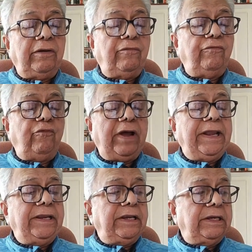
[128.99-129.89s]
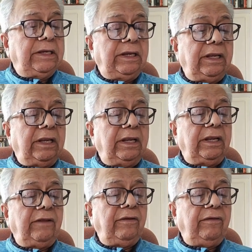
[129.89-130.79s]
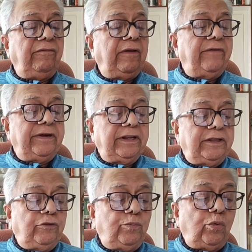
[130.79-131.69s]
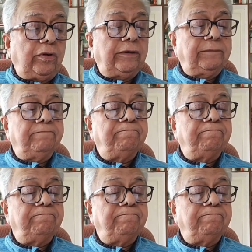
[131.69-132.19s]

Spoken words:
why we have written this book